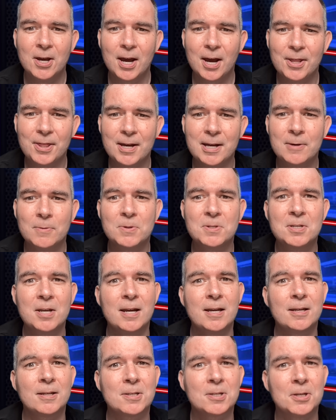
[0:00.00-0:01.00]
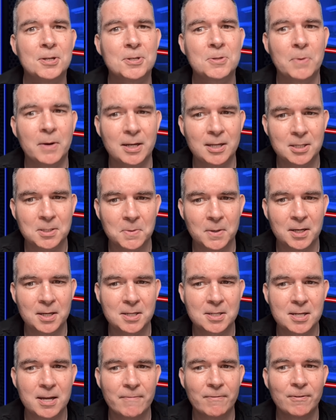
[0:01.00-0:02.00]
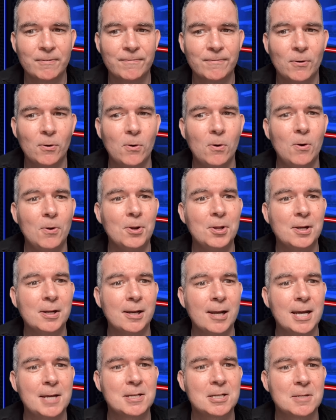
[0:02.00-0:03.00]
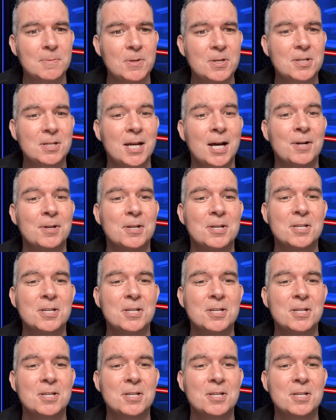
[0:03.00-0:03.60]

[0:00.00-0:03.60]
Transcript: and that it would take until 2027 for all the claims to be settled,